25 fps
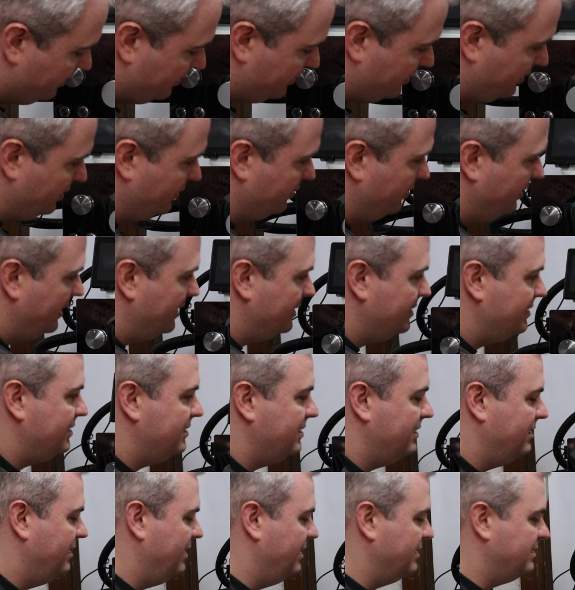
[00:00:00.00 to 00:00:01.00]
turn
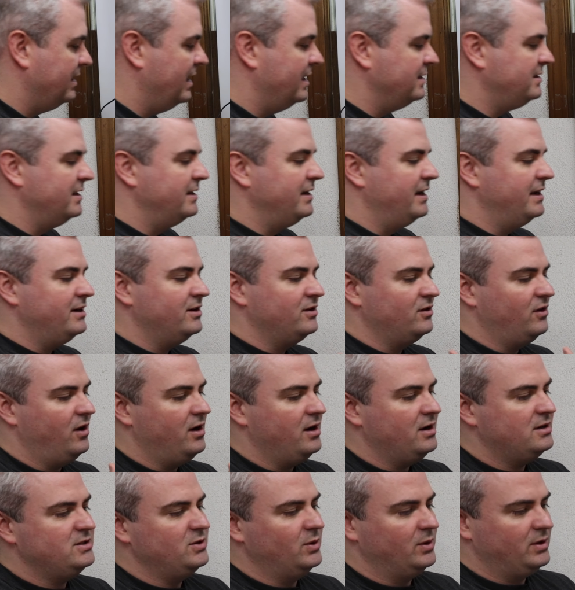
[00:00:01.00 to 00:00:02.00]
this, it has an
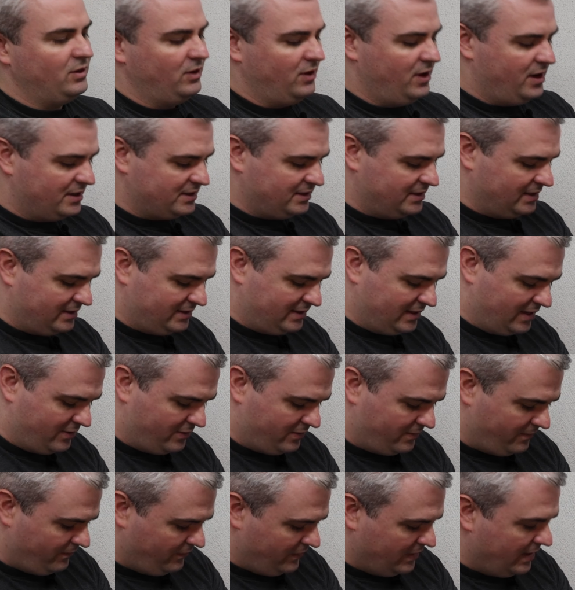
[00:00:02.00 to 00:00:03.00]
interlock, so it locks this
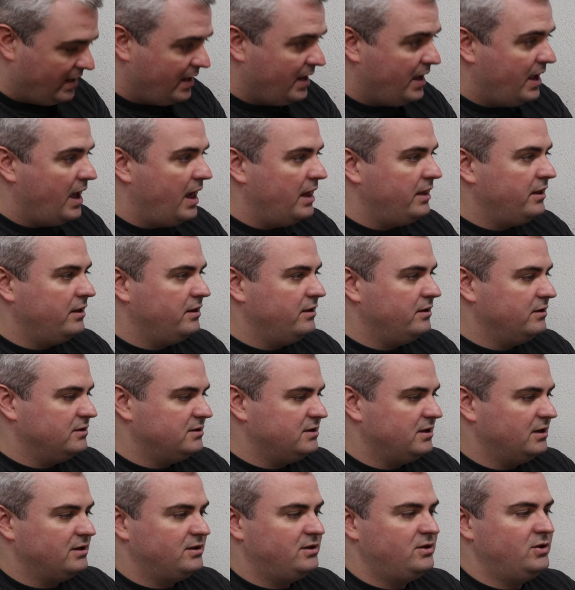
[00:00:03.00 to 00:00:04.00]
out, and then there's
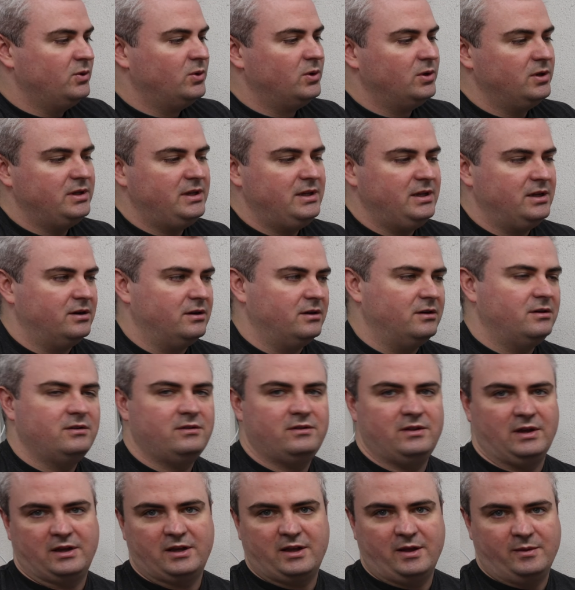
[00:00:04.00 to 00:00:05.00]
a tool here
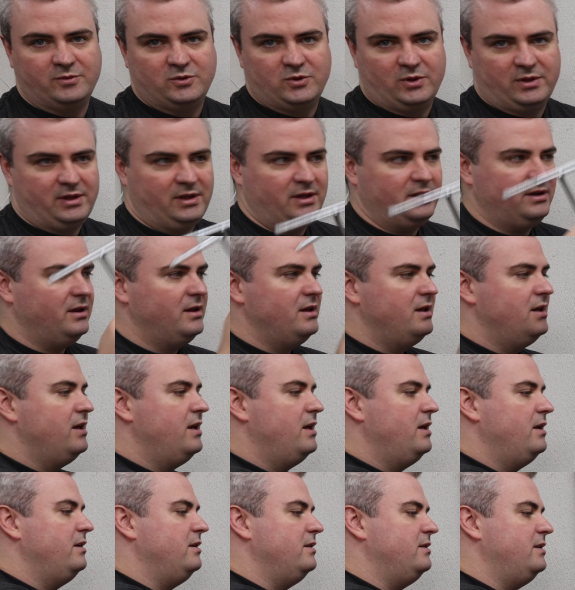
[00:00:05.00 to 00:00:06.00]
that comes with it.
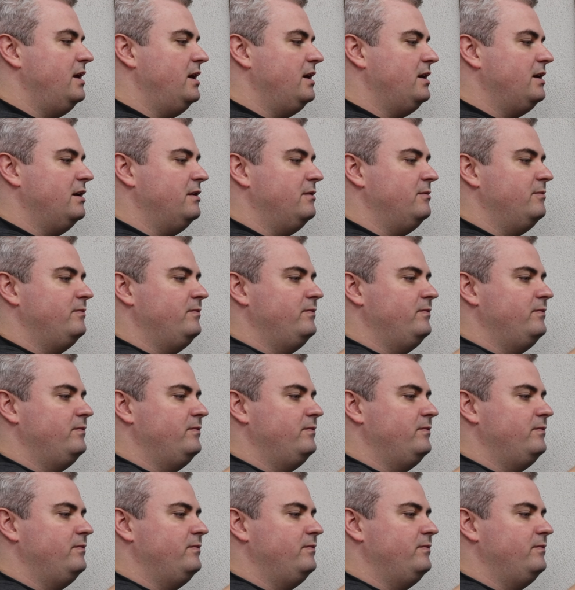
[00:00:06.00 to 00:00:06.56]
Take it,